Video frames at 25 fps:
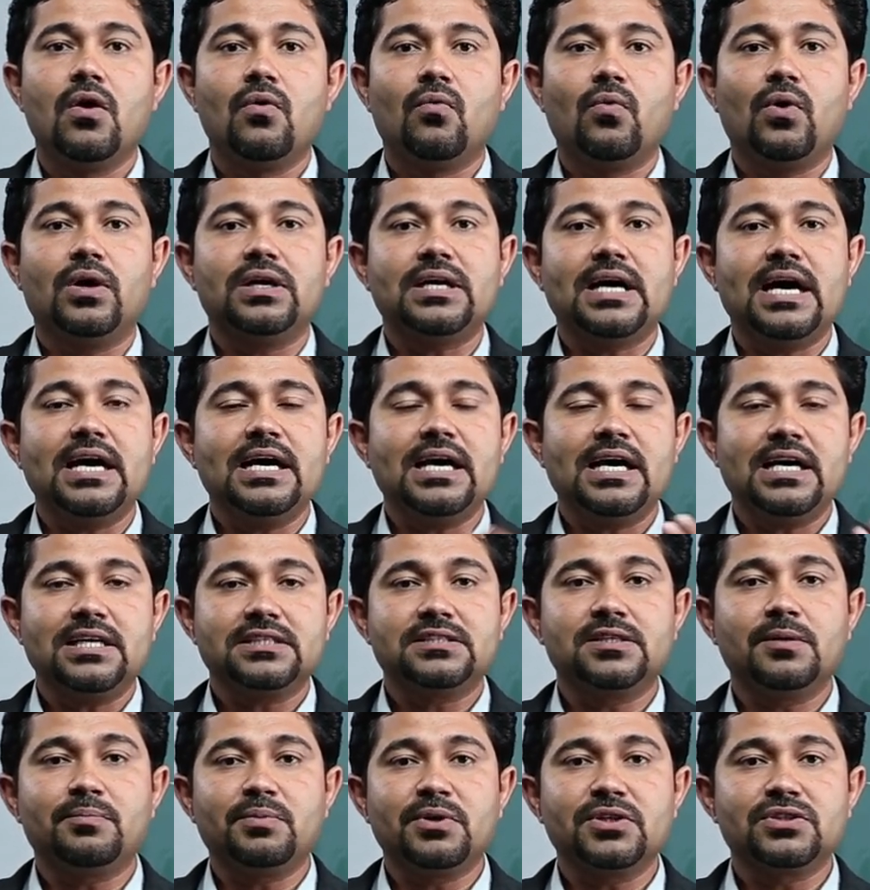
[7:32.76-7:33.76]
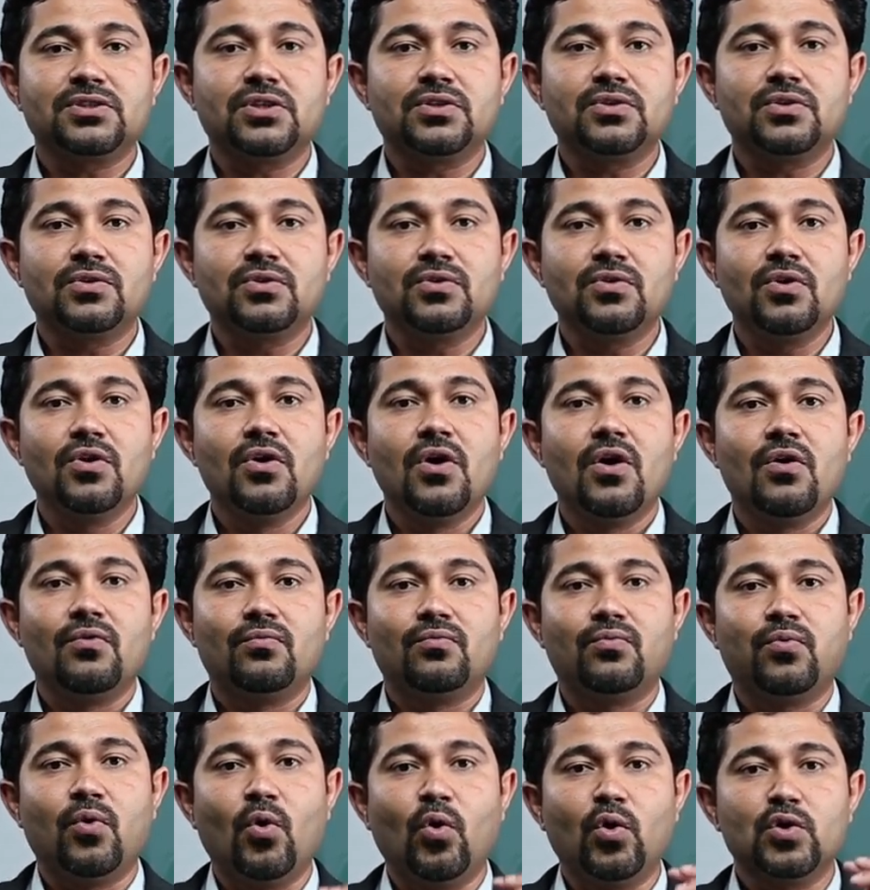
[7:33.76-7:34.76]
What I ask the person to do?
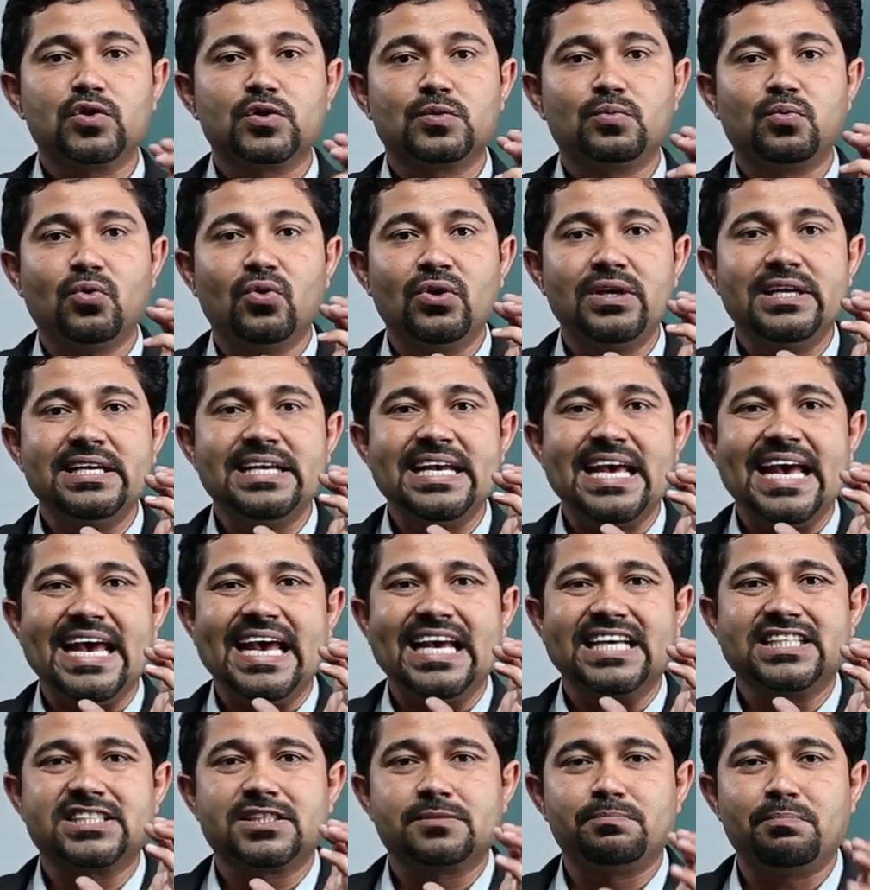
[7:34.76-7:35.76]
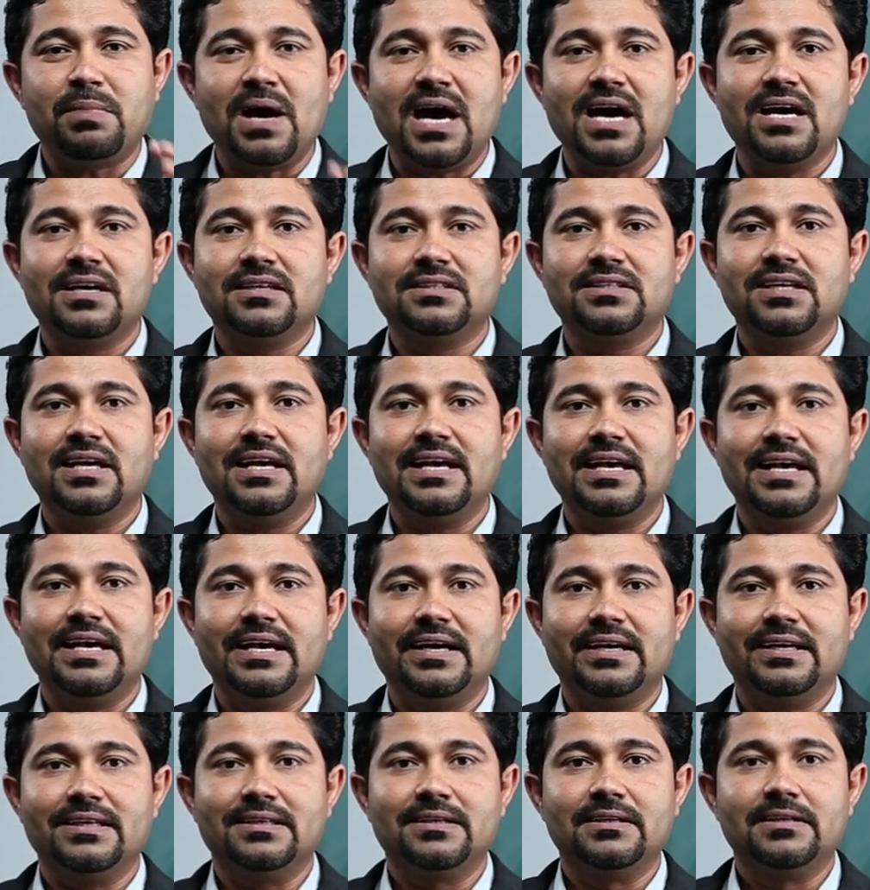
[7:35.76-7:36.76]
Forcefully expire the
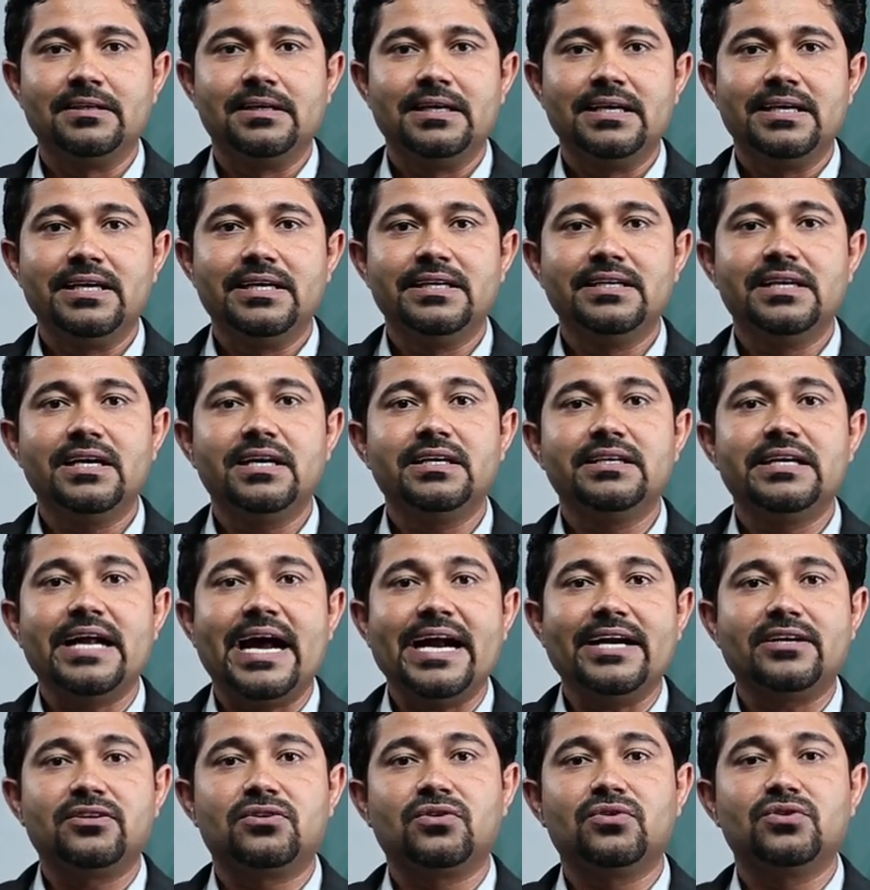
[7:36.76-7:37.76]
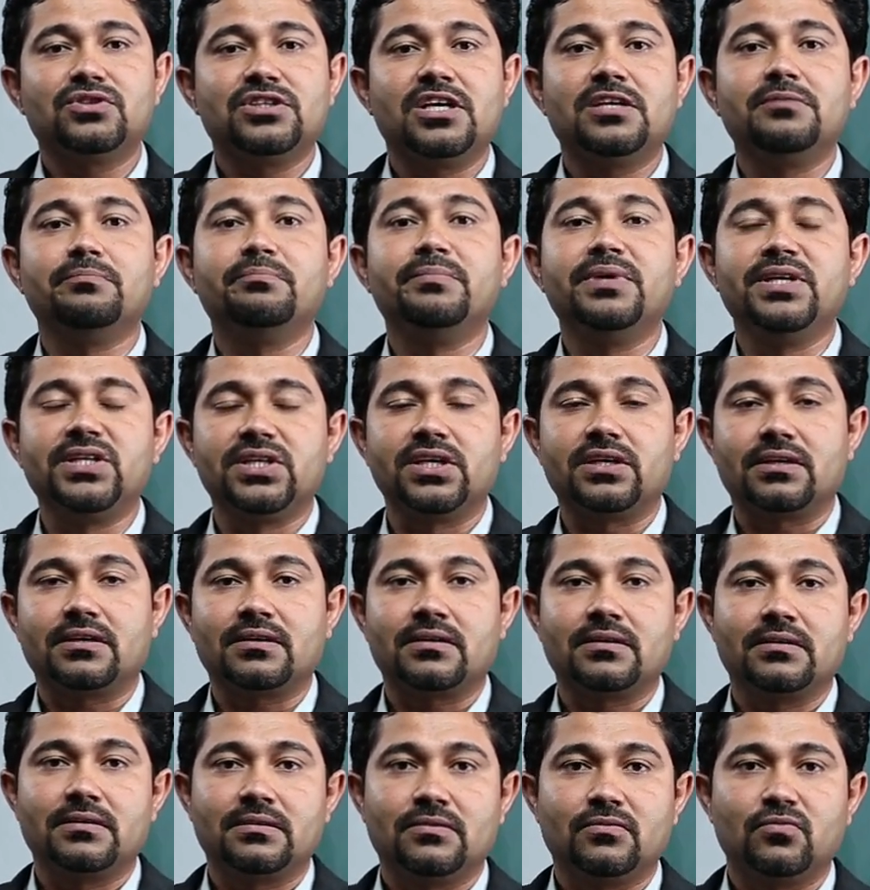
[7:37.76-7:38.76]
air in a nitrogen
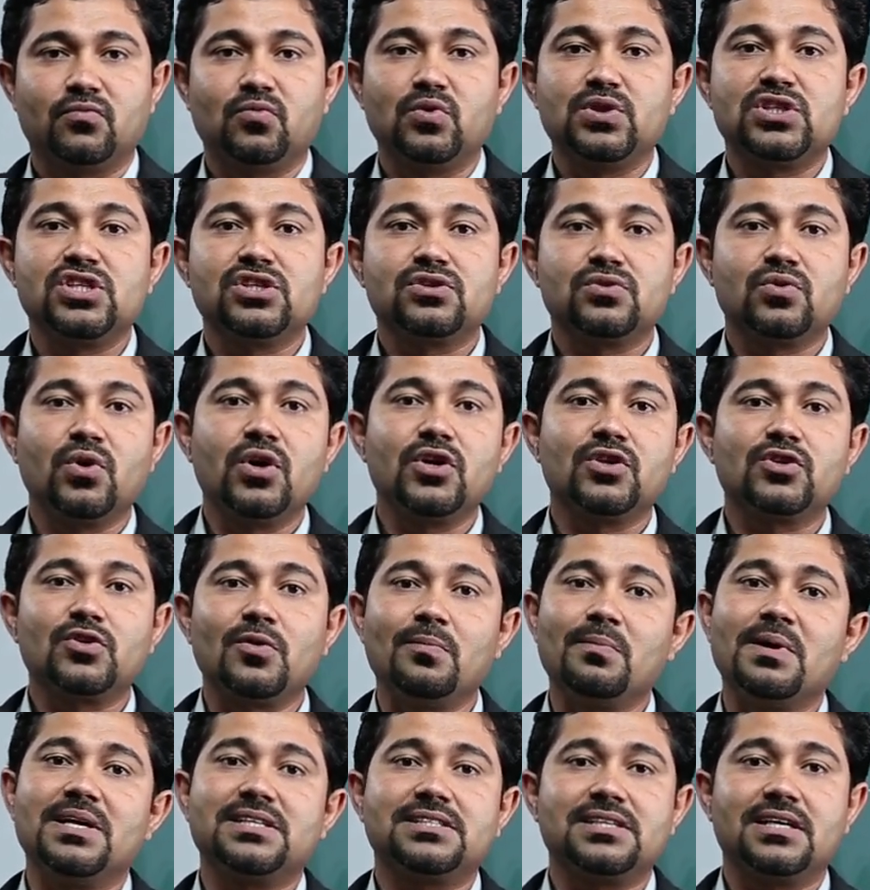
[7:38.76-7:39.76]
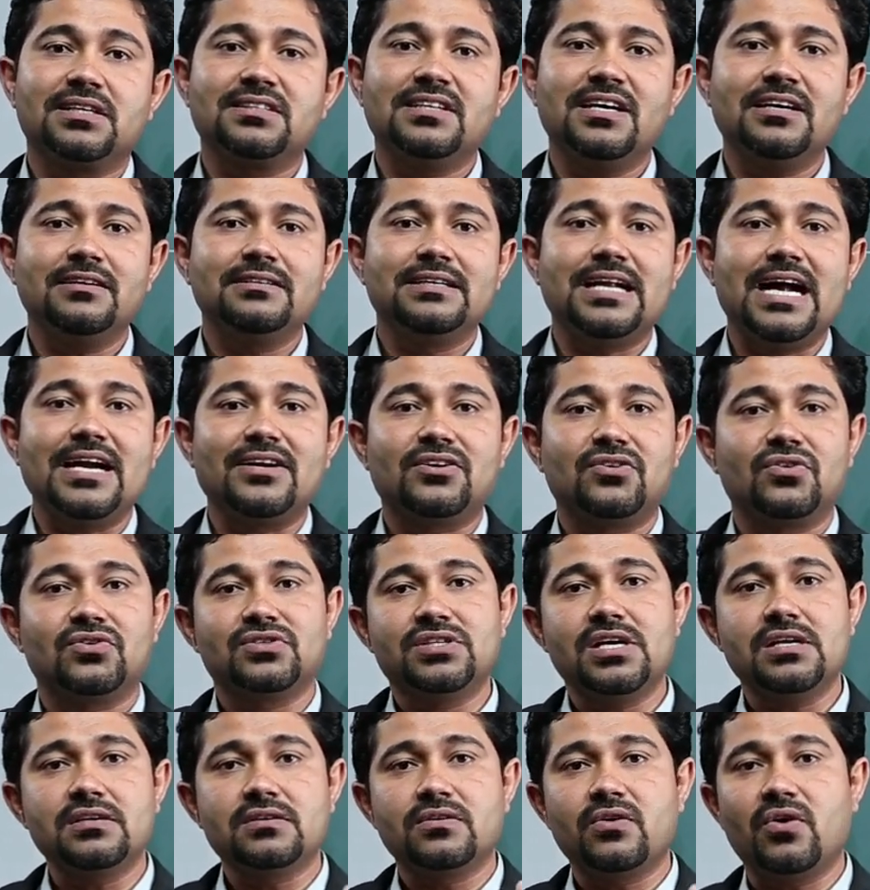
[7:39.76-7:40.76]
meter, which is going to measure the
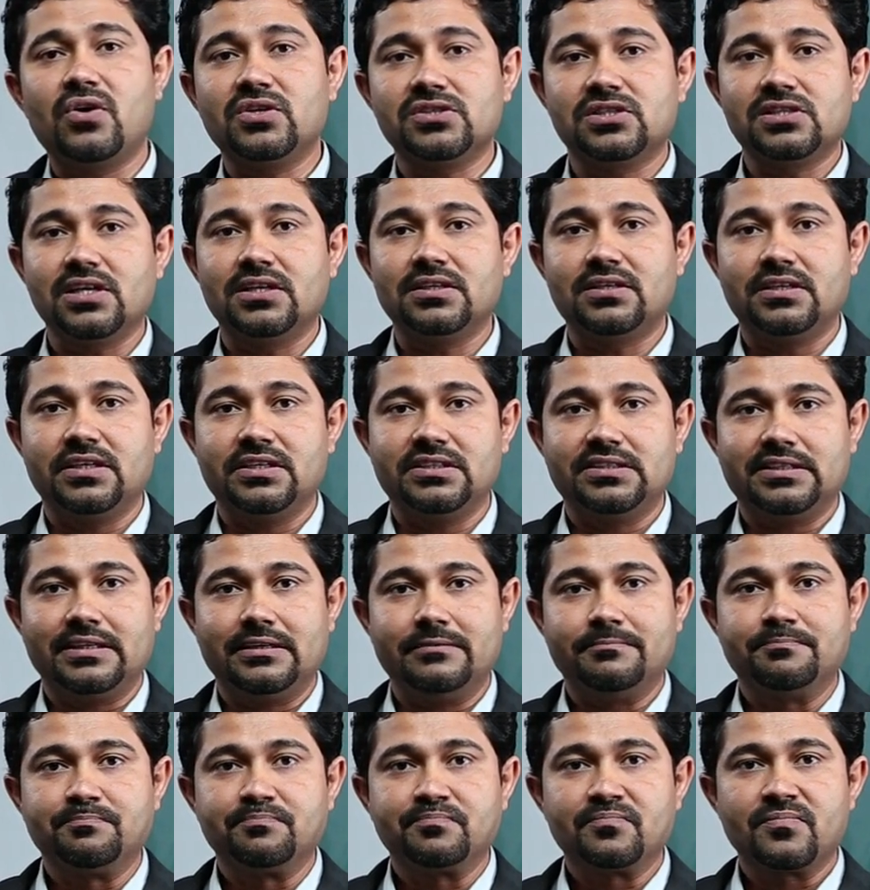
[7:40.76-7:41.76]
nitrogen concentration.